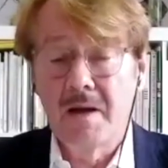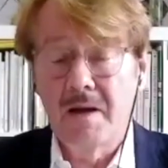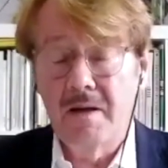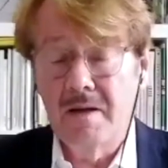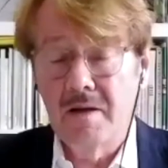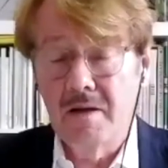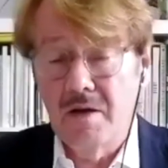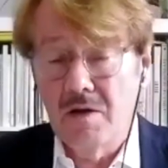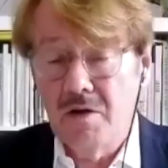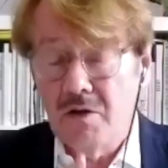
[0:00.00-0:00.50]

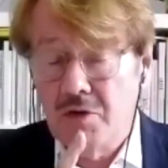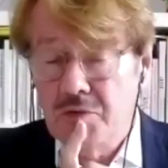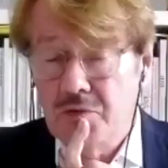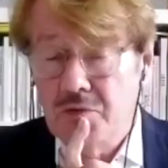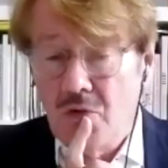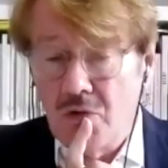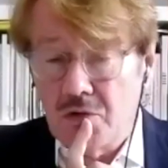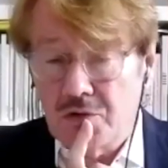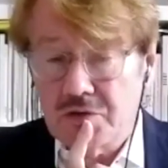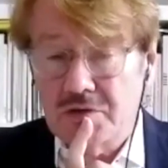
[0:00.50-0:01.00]

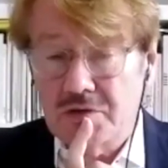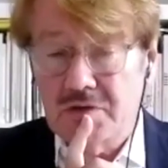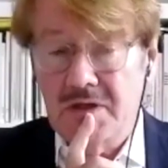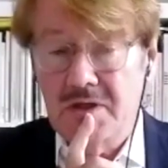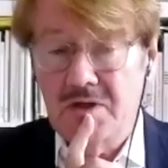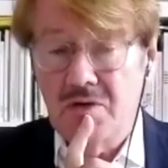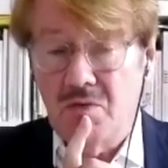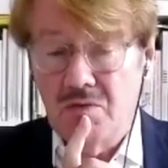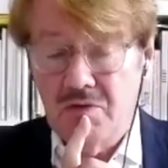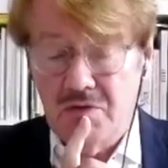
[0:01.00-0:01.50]
not
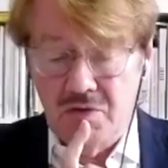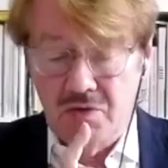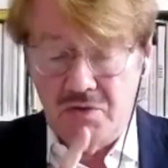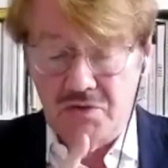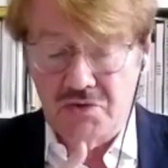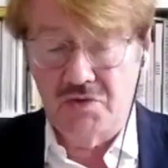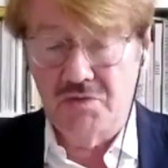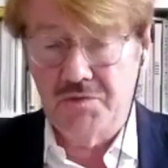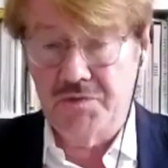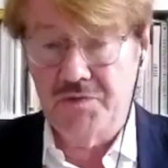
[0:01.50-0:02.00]
in order not
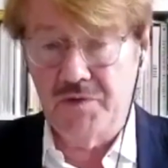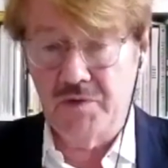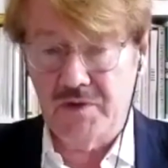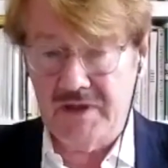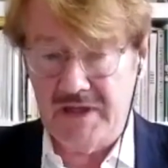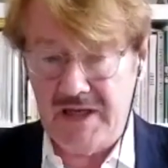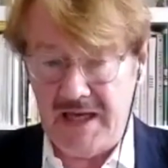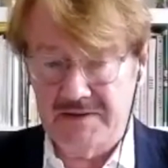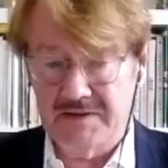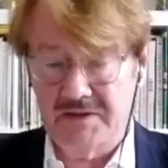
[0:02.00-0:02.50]
to
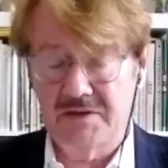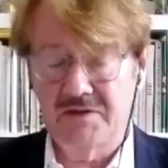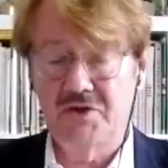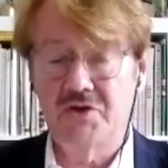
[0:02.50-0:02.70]
forget,